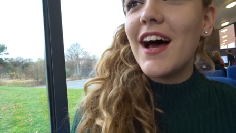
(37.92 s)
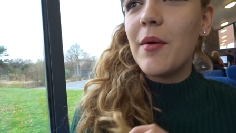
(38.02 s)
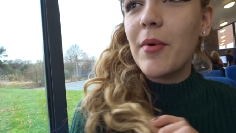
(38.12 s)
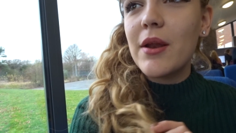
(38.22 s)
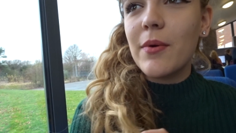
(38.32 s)

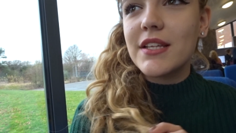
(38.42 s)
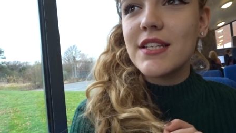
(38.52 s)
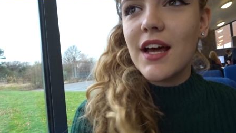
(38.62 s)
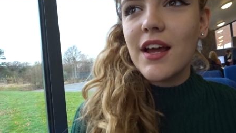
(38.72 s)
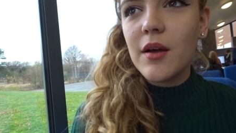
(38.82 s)
um, but anyway
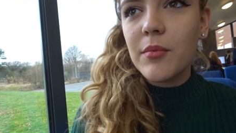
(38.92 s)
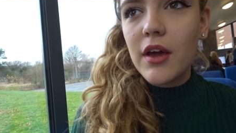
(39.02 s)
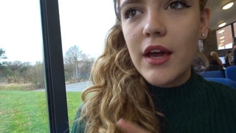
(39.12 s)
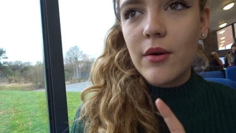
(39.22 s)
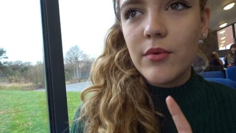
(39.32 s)
tonight I'm
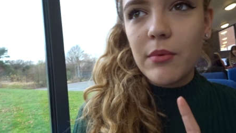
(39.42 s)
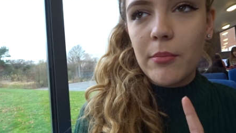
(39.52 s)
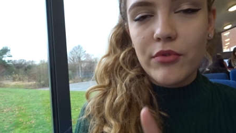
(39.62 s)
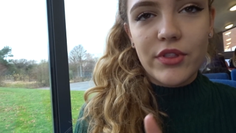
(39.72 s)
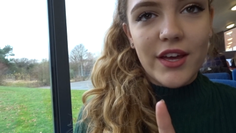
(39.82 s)
going out with my
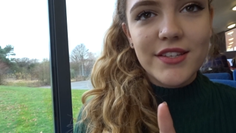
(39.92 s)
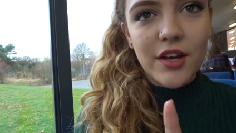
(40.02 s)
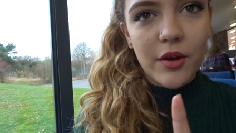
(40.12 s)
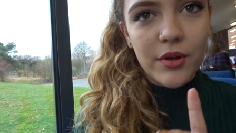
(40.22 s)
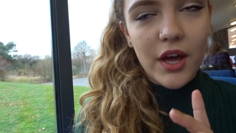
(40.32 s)
brother
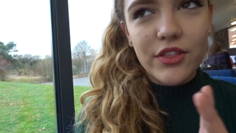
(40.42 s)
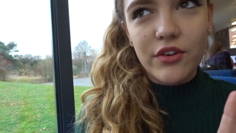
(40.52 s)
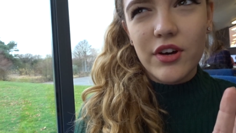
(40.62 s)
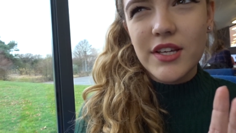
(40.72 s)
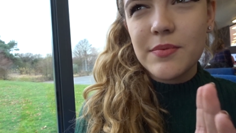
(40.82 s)
so I
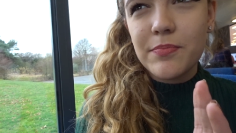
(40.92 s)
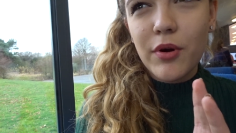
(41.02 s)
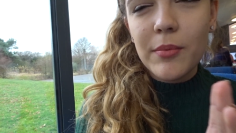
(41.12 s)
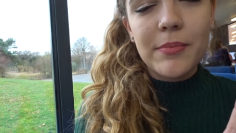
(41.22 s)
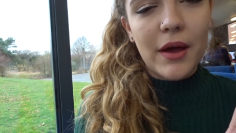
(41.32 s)
thought it's
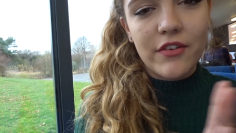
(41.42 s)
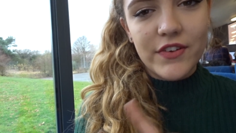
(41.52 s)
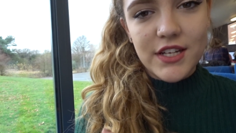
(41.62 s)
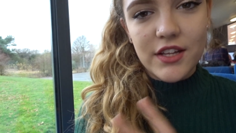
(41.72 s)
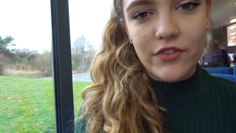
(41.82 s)
probably better if
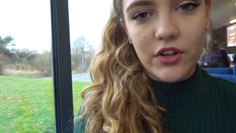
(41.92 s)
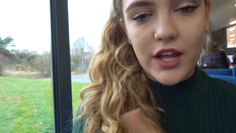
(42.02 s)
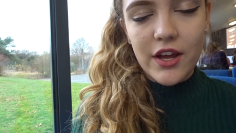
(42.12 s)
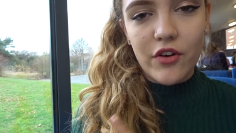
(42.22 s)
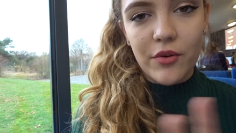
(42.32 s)
I start the vlog
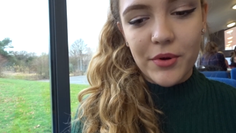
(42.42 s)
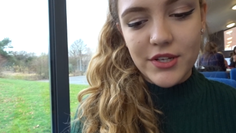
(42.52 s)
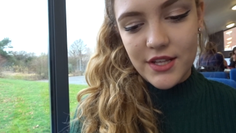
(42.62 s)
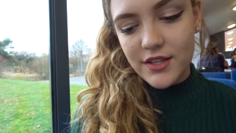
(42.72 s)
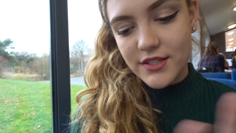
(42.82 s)
later on
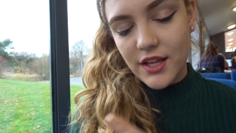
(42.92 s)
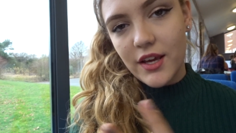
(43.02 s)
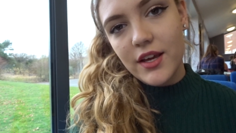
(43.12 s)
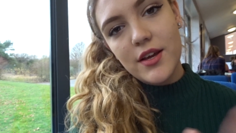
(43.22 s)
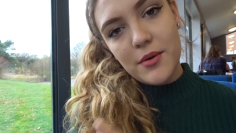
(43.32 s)
because then there's
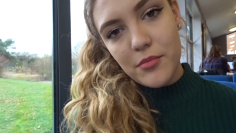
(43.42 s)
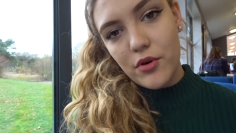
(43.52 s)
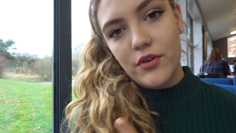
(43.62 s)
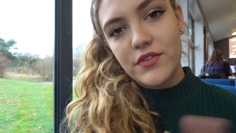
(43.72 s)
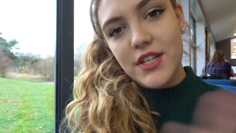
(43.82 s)
like
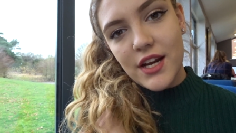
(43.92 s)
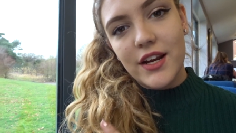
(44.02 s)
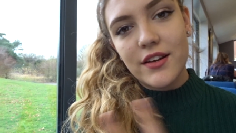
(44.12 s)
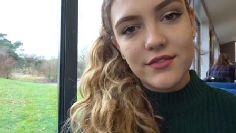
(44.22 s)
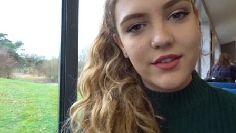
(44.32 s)
more of
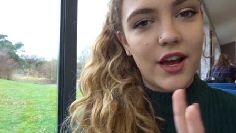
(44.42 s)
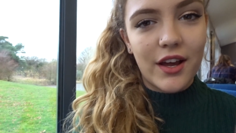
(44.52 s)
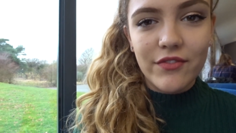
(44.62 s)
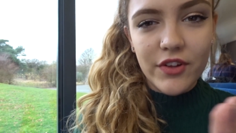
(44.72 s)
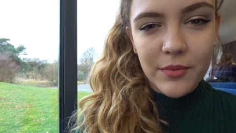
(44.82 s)
tonight that I
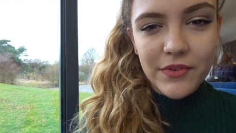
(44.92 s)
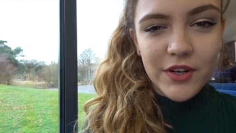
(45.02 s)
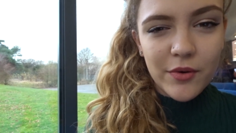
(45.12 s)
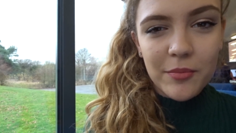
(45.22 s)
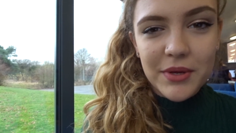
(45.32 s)
can film, if you
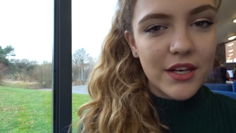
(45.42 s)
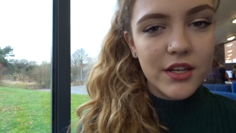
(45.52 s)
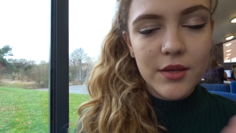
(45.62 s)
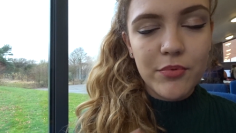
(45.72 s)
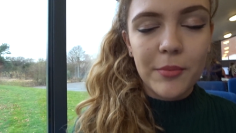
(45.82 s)
know what I mean.
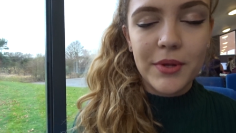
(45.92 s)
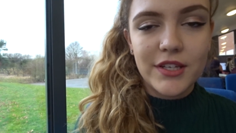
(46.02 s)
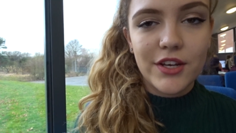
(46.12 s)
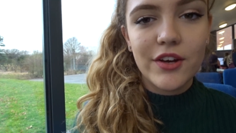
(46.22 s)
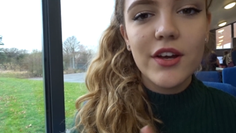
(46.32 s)
You probably
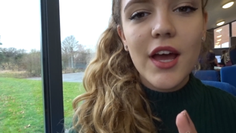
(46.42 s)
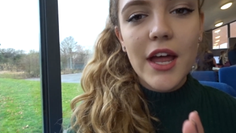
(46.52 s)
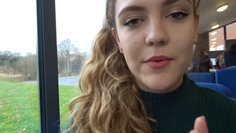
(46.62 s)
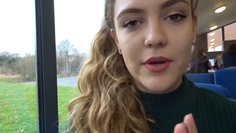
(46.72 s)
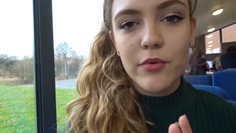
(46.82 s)
don't.
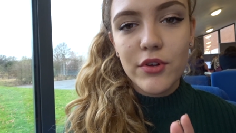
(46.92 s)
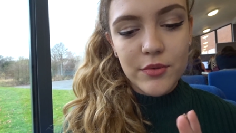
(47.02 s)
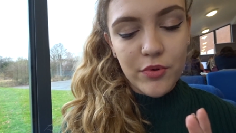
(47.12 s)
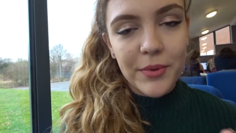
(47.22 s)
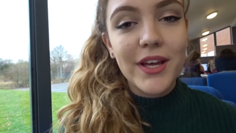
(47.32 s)
Anyway, you
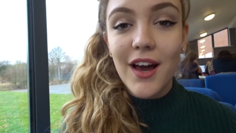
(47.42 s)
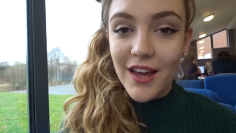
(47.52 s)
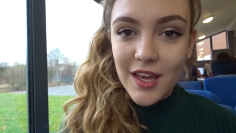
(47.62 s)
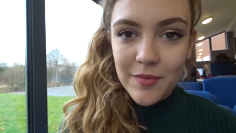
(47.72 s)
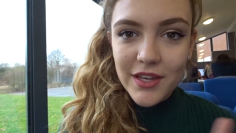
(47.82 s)
also probably
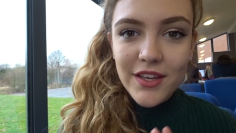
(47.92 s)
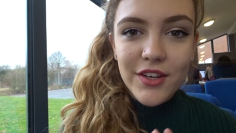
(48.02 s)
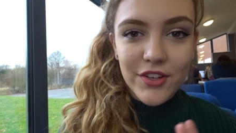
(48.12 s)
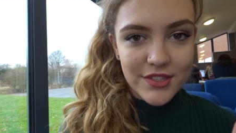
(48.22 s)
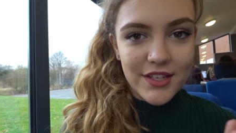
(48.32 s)
can't hear me
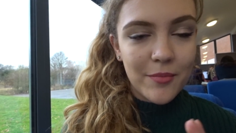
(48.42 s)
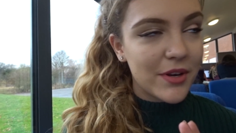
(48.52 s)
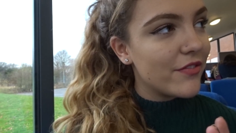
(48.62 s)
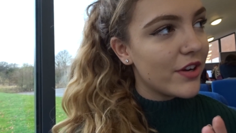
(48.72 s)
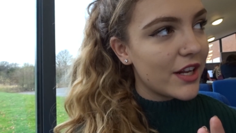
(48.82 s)
because I'm
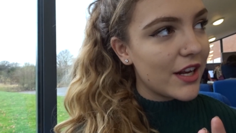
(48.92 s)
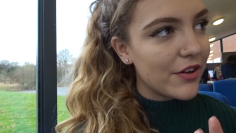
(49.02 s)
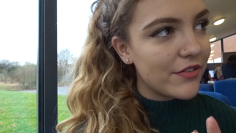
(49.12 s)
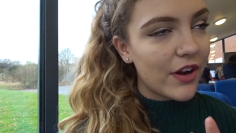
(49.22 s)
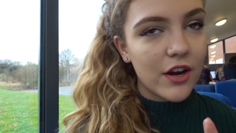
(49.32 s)
in a really
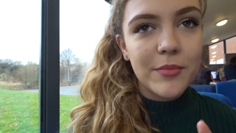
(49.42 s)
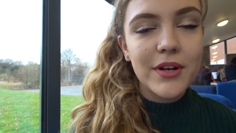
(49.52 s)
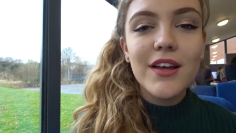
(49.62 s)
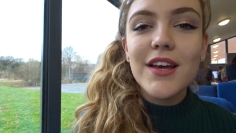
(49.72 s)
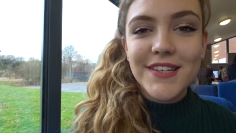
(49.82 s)
loud
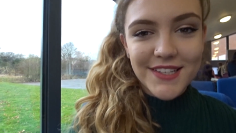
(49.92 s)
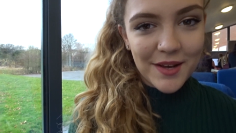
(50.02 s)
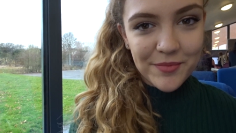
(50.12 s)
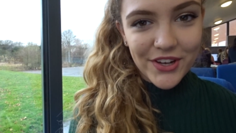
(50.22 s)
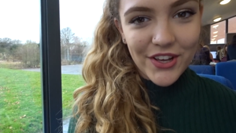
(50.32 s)
environment. So
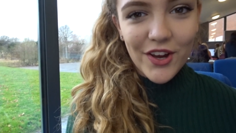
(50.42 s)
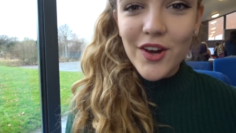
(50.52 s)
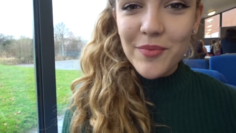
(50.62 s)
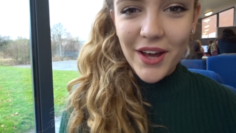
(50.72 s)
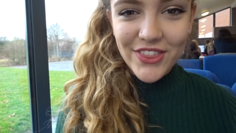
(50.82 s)
I'm gonna
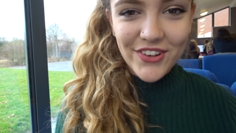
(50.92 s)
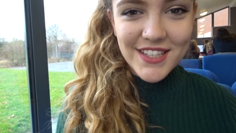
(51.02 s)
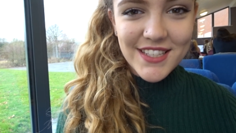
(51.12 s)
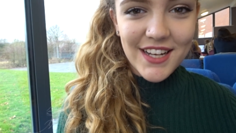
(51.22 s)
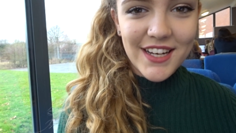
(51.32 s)
go, but I thought
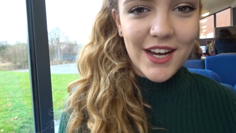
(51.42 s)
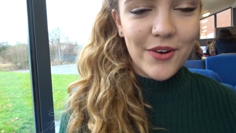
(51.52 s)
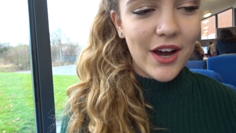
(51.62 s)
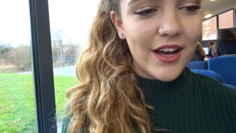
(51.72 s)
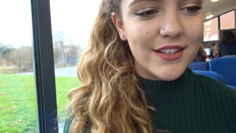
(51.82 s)
I'd start it
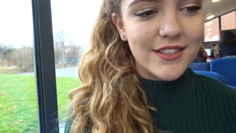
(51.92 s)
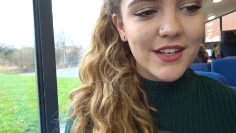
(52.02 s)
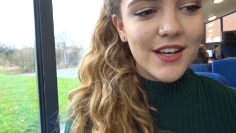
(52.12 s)
now and